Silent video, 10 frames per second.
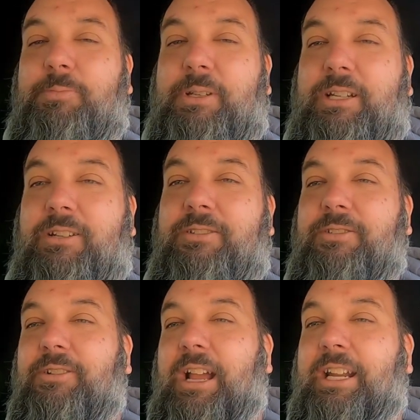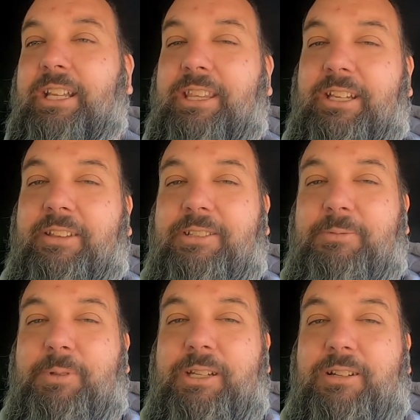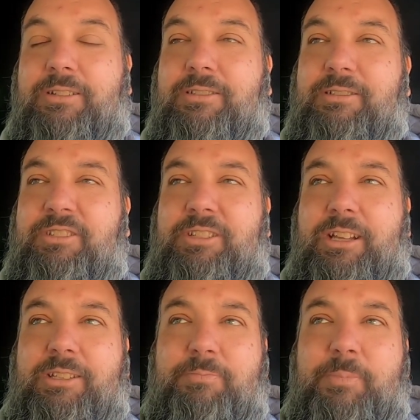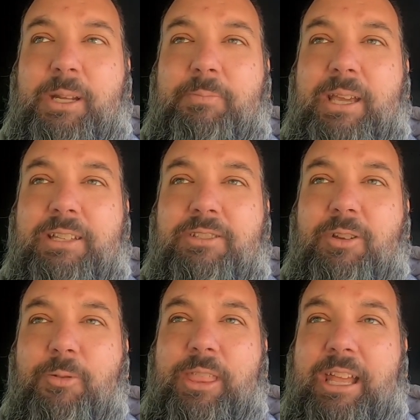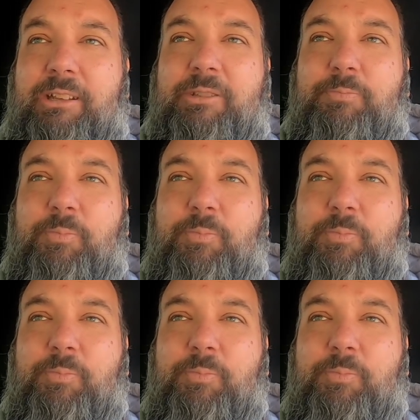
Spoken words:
speakers or any of the other speakers, just mid bass. So that